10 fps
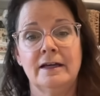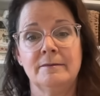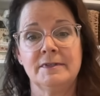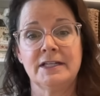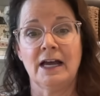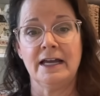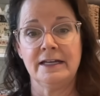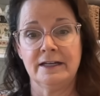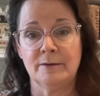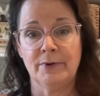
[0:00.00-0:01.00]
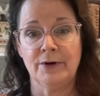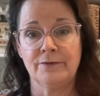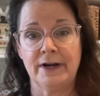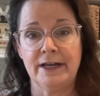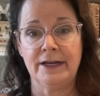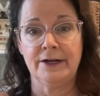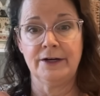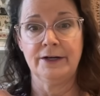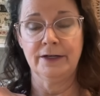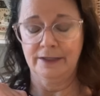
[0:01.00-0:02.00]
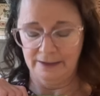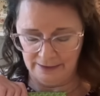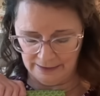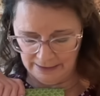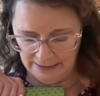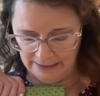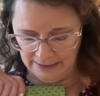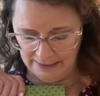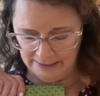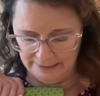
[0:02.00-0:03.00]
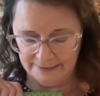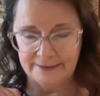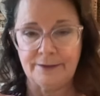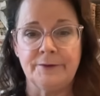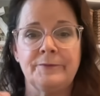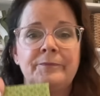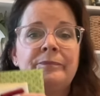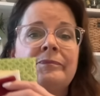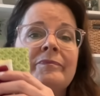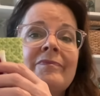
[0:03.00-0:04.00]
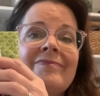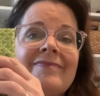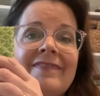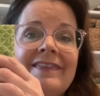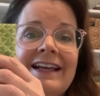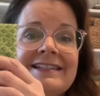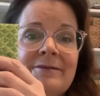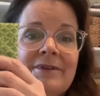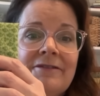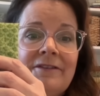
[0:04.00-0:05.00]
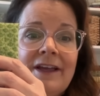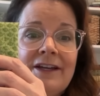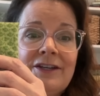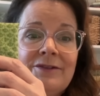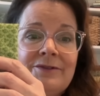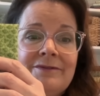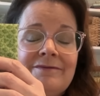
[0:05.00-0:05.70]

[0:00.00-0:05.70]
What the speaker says: tied in a bow right here. So thanks, Emily, for that cute,